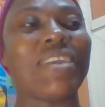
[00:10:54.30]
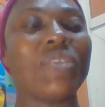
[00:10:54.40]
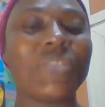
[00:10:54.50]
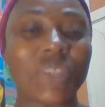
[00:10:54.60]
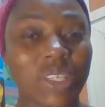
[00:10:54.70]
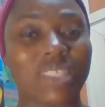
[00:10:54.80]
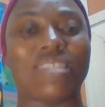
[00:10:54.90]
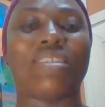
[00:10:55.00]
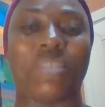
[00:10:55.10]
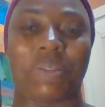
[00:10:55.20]
You just
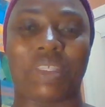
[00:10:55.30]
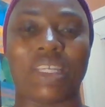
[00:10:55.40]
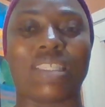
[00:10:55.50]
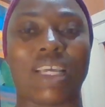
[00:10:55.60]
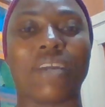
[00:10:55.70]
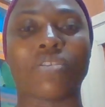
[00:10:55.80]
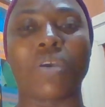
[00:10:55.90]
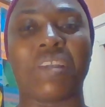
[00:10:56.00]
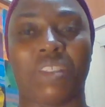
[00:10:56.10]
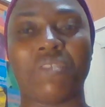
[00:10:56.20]
need your data
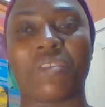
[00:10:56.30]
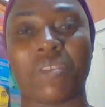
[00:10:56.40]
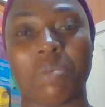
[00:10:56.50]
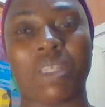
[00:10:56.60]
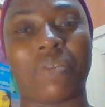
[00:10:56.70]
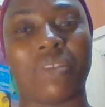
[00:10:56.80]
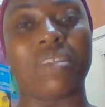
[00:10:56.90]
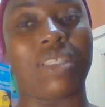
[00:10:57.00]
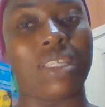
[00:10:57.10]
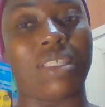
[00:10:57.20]
to achieve so many
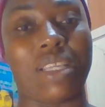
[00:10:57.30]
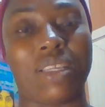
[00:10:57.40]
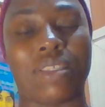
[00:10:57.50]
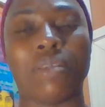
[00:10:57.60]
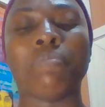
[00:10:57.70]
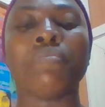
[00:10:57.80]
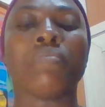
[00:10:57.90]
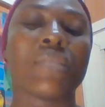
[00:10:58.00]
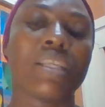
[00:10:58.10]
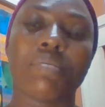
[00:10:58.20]
things these days,
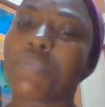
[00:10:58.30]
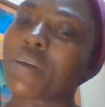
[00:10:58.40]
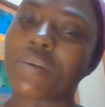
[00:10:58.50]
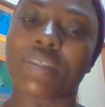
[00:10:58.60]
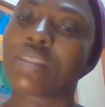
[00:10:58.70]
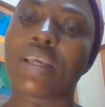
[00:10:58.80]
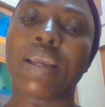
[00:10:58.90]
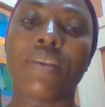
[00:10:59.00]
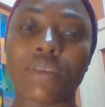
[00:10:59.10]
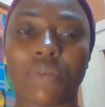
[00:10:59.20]
because
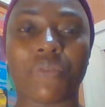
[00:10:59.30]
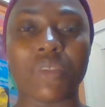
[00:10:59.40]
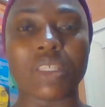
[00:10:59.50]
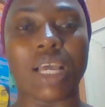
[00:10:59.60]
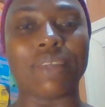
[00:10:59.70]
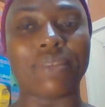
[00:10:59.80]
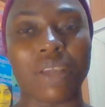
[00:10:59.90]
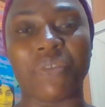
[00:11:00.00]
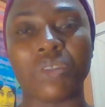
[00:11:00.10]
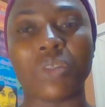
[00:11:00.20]
a lot of things are
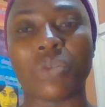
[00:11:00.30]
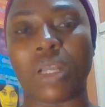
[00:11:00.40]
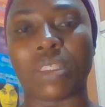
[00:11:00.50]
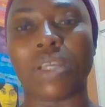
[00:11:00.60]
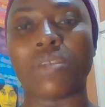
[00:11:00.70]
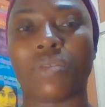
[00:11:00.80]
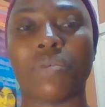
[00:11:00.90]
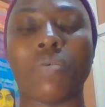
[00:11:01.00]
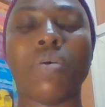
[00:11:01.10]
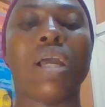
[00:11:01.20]
there for you to attend
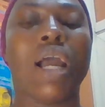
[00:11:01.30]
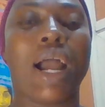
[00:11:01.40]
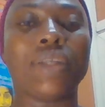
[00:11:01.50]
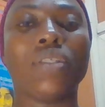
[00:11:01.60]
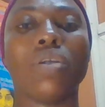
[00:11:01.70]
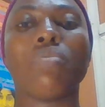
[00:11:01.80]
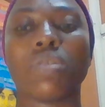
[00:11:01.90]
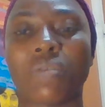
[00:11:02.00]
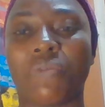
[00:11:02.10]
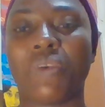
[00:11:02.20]
to and you don't
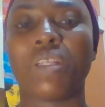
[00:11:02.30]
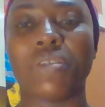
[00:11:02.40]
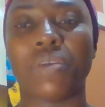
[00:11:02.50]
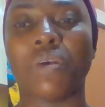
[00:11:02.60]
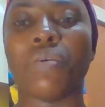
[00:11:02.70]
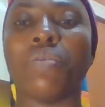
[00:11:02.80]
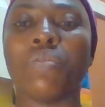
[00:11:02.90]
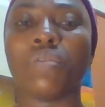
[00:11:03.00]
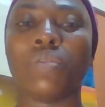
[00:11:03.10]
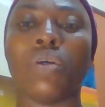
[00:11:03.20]
want to fail in
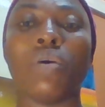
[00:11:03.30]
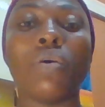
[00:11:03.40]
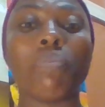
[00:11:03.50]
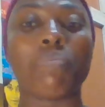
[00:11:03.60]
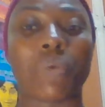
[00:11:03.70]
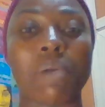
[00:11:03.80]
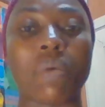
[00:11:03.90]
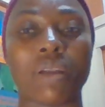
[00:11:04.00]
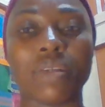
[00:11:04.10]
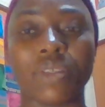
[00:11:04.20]
your primary